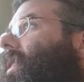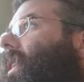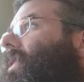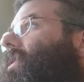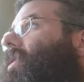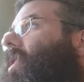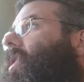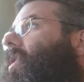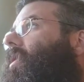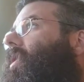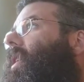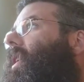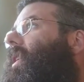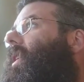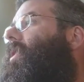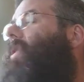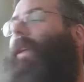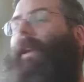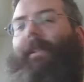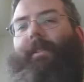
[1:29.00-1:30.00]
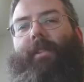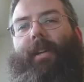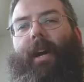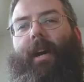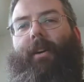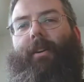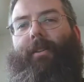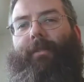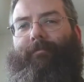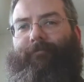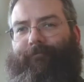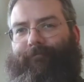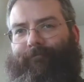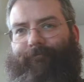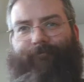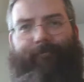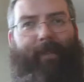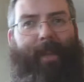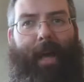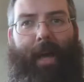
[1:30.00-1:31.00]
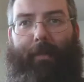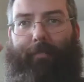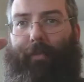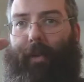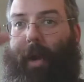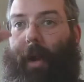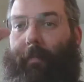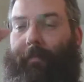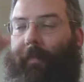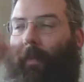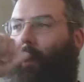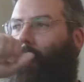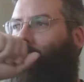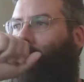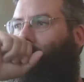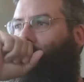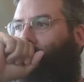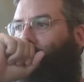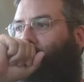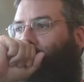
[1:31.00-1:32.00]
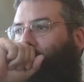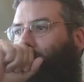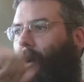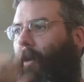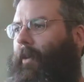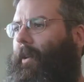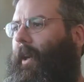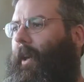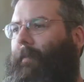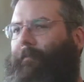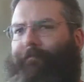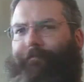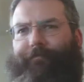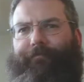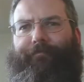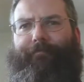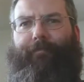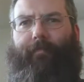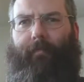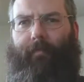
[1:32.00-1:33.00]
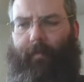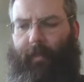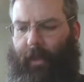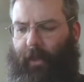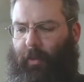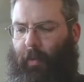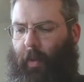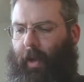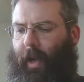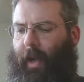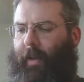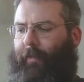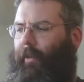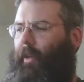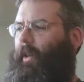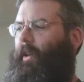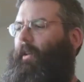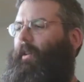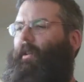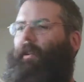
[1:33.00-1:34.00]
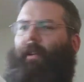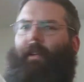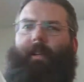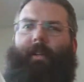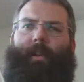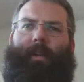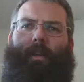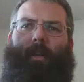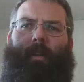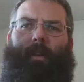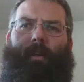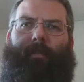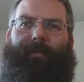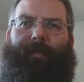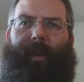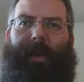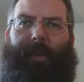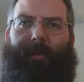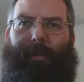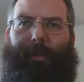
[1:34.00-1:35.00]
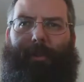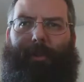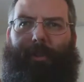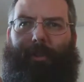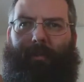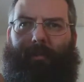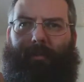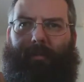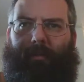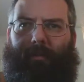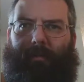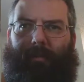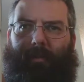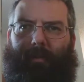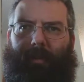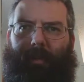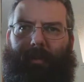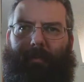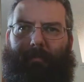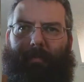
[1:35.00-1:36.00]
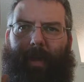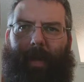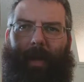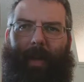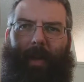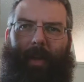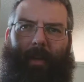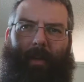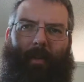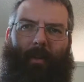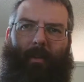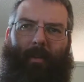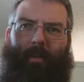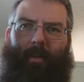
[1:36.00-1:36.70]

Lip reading: that's all right. You had soccer, not a problem. Okay, so what I have here, the Vanquish by